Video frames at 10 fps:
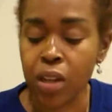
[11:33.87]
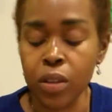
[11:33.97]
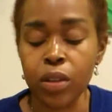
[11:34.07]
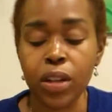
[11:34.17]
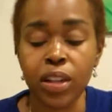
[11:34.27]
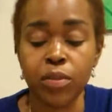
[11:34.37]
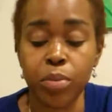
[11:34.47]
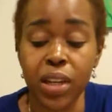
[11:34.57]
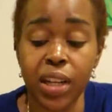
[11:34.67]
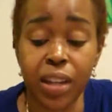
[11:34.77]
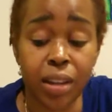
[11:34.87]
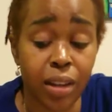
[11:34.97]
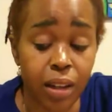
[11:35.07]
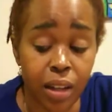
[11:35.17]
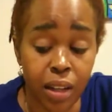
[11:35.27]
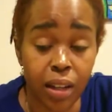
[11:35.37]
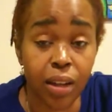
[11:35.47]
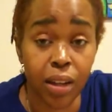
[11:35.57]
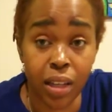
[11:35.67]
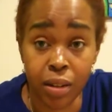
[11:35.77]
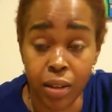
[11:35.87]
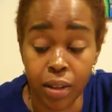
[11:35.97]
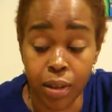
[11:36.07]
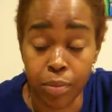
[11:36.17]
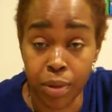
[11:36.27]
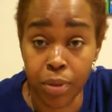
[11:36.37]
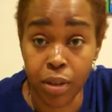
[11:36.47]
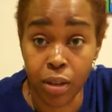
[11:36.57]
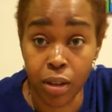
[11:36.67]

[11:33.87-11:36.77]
You could have been in a commitment.